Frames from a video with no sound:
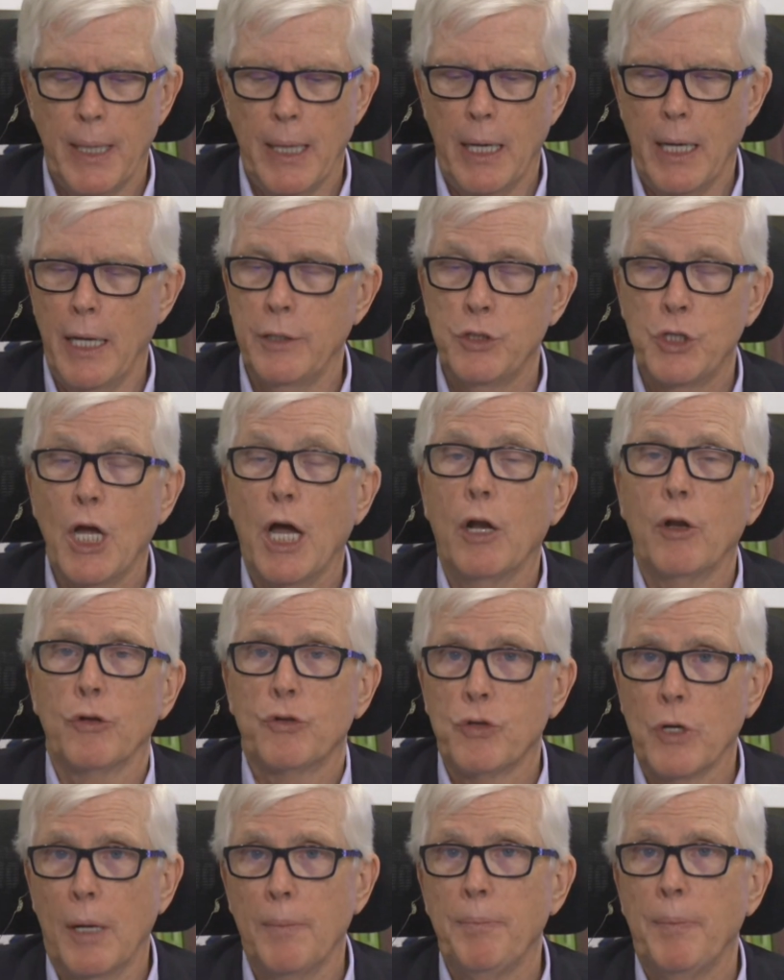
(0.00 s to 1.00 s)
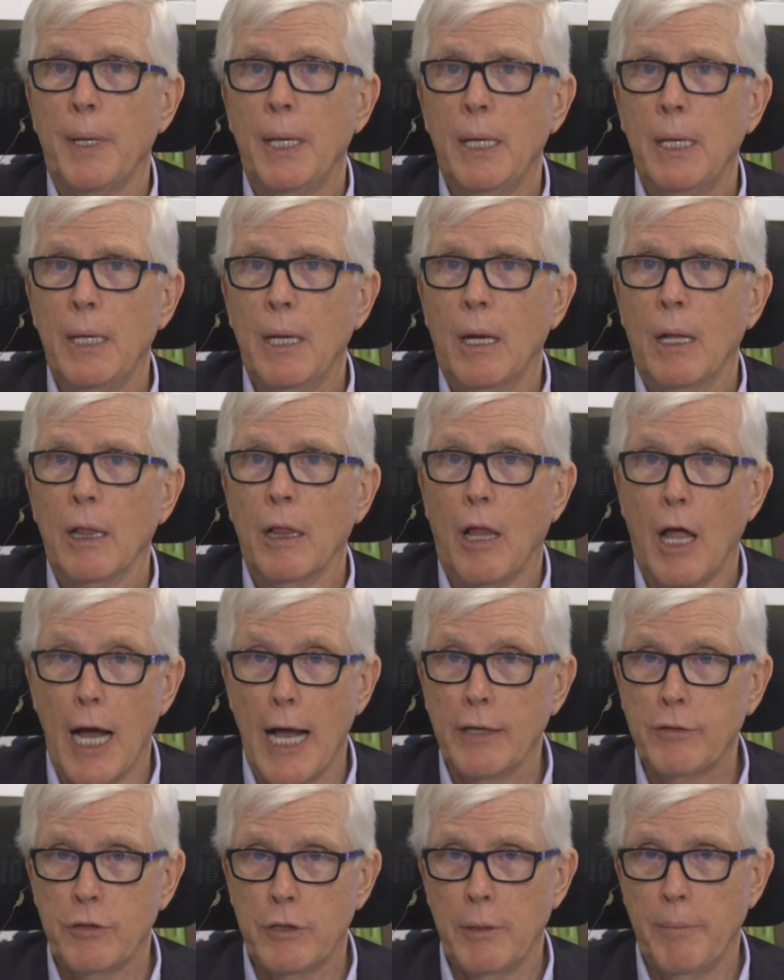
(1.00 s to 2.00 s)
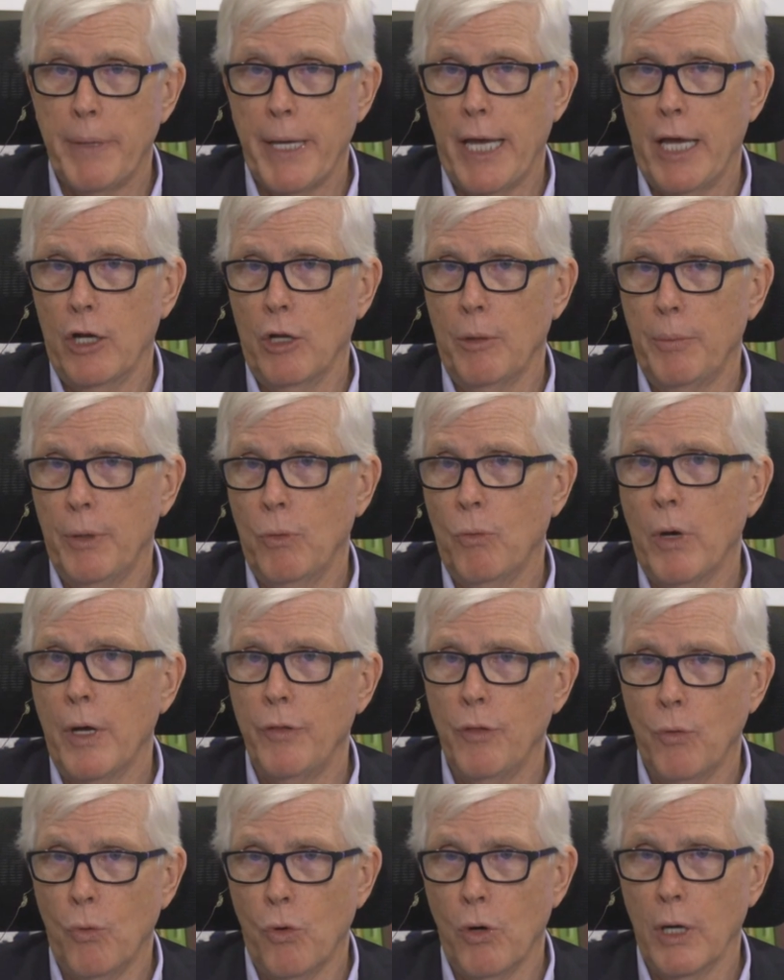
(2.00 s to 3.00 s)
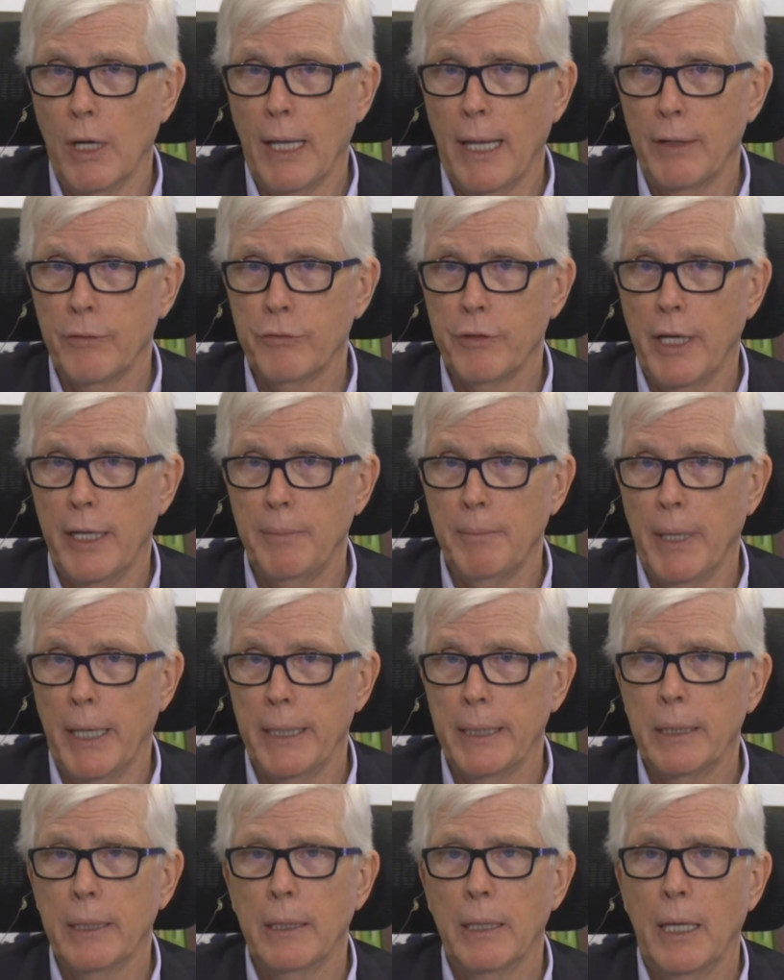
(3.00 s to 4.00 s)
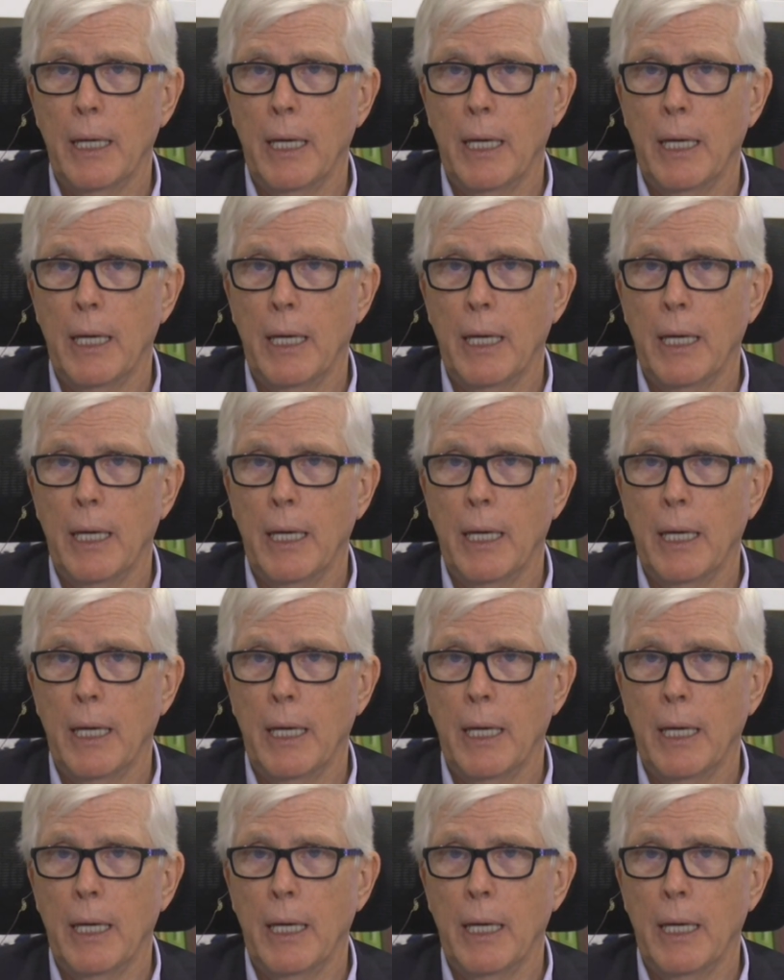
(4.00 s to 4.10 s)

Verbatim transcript: Uh, Donald Trump lost the battle but won the war last night, Mike.